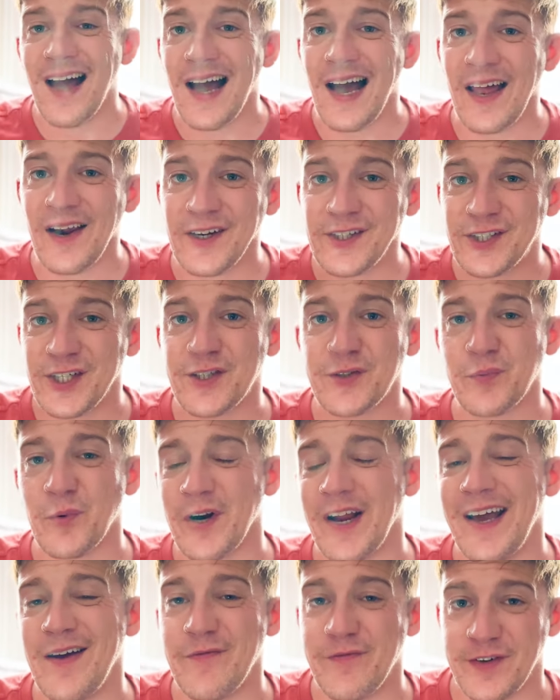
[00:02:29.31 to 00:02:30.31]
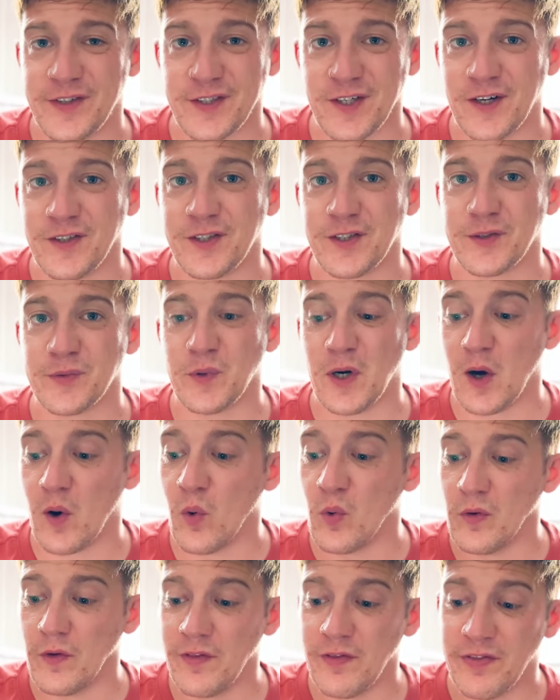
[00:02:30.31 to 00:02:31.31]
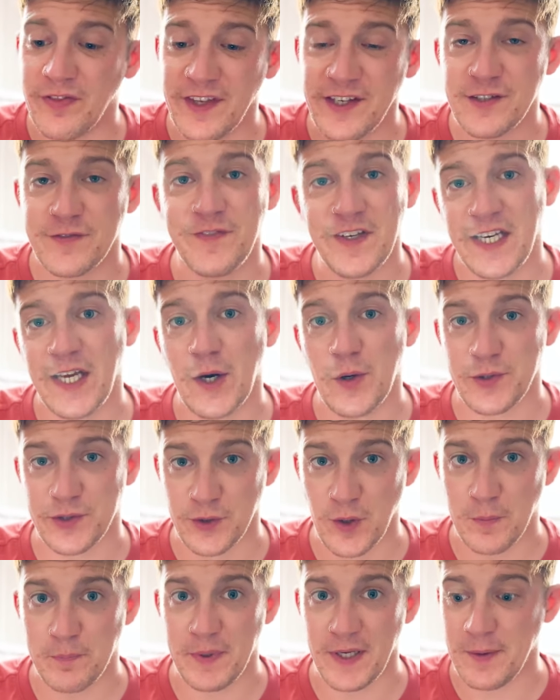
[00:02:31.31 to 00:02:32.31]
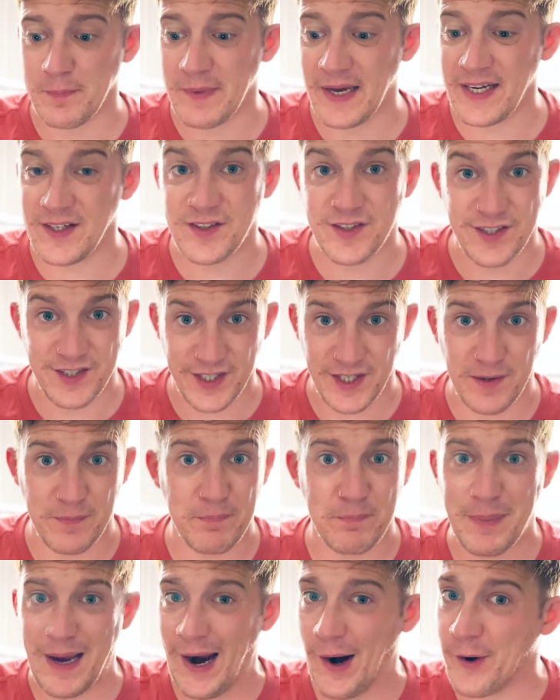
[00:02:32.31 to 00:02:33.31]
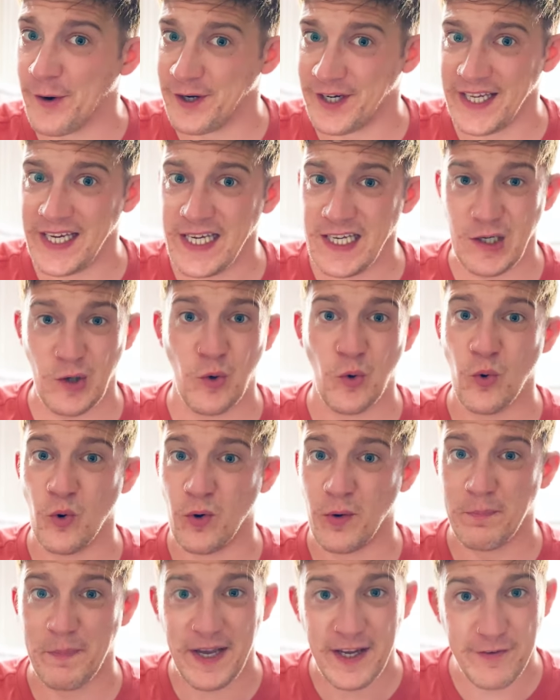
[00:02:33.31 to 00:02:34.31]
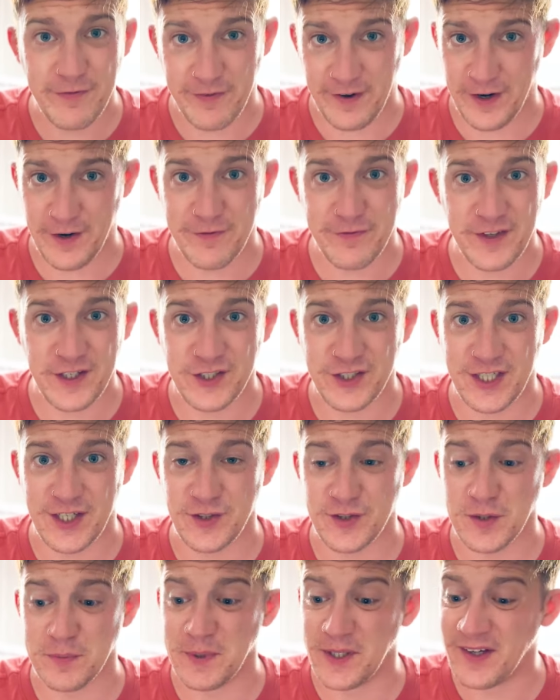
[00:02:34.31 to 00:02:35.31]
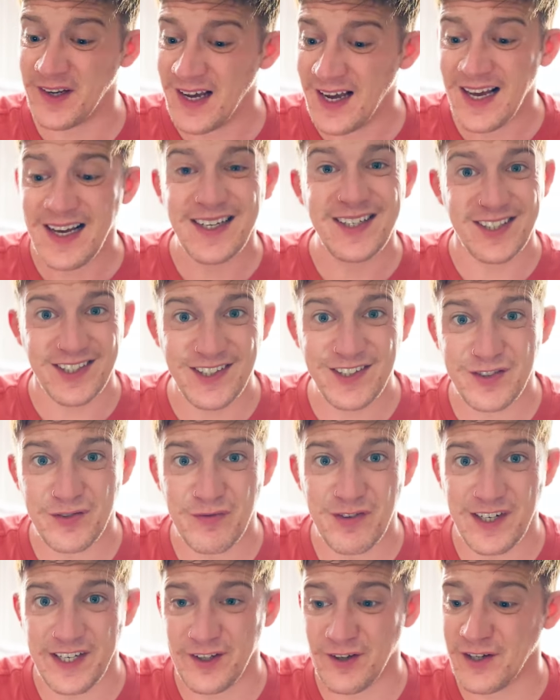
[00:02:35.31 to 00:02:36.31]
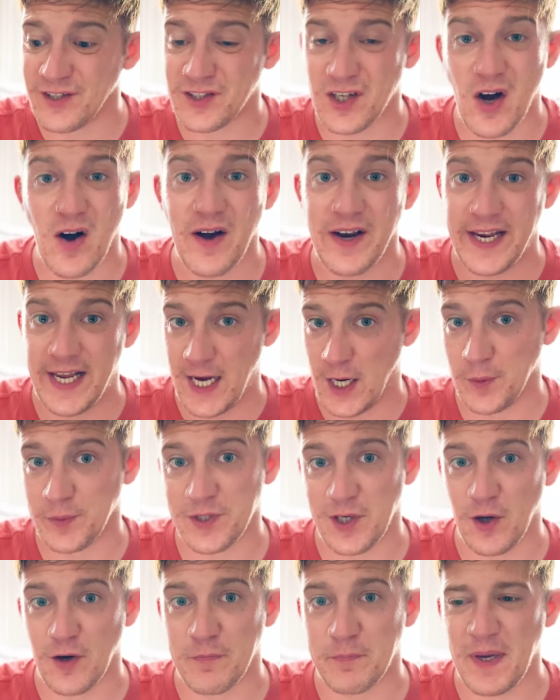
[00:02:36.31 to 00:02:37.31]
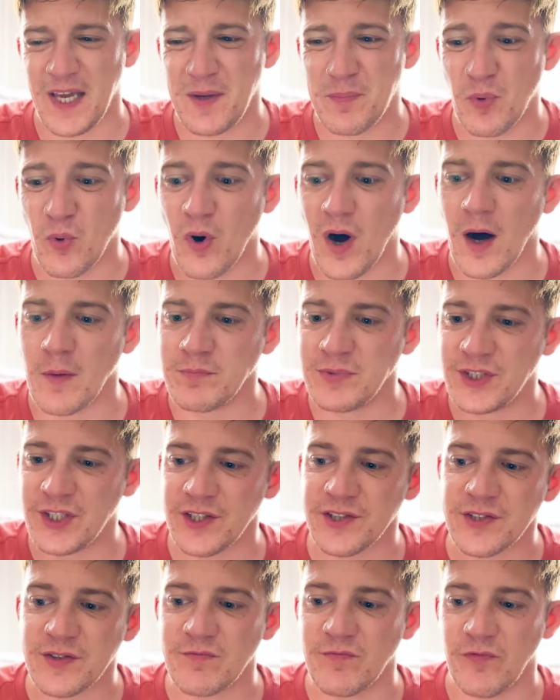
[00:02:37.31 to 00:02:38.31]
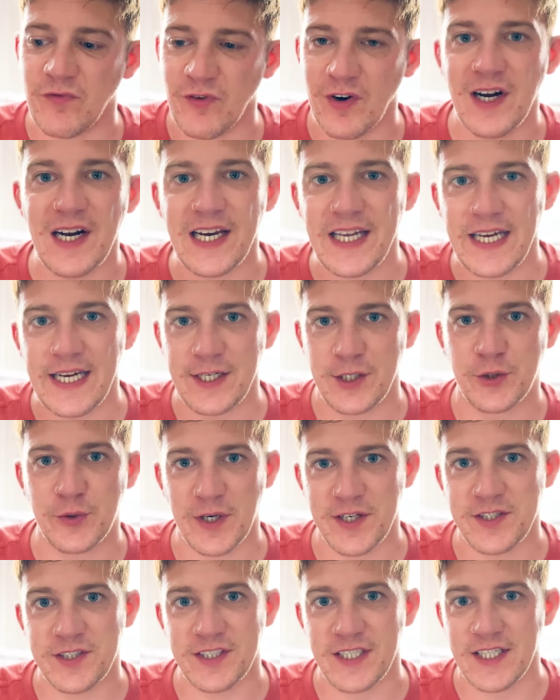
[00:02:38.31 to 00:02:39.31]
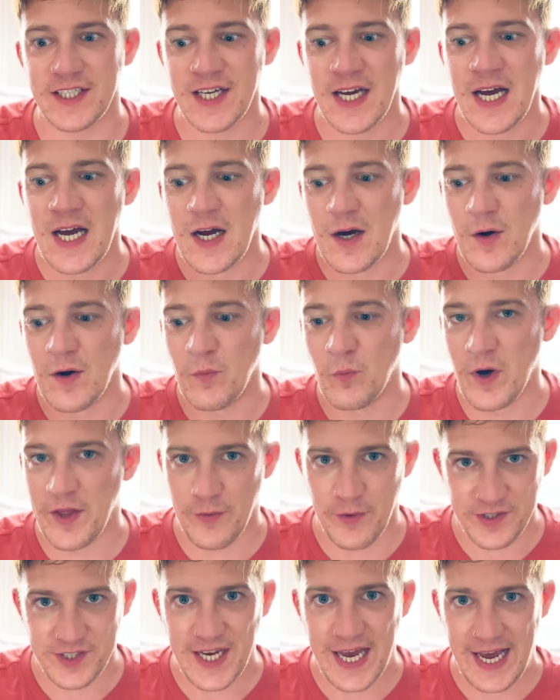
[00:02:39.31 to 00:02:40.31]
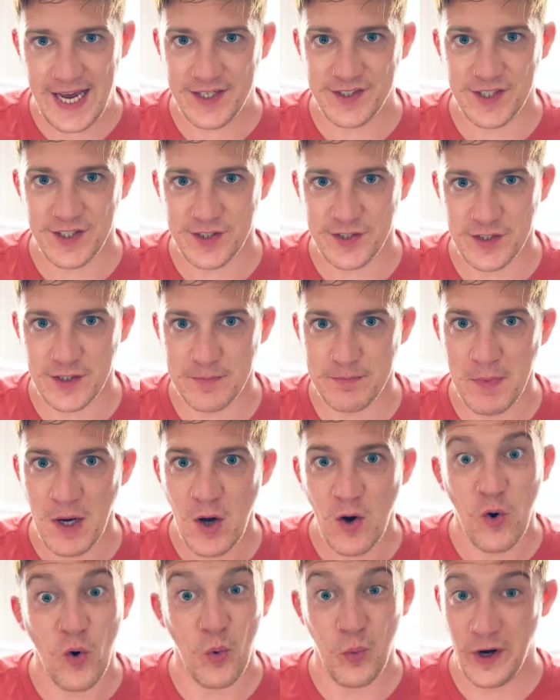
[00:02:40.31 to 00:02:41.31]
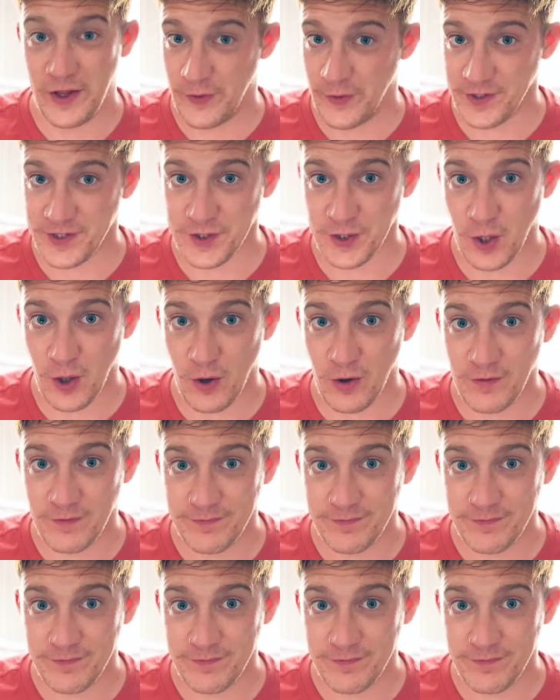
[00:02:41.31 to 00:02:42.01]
And I just want to emphasize as well this video is not being made to parody or make fun of this gentleman because he's a really nice guy and he helps a lot of people. I'm just really interested whether it's a hair system or whether it's not.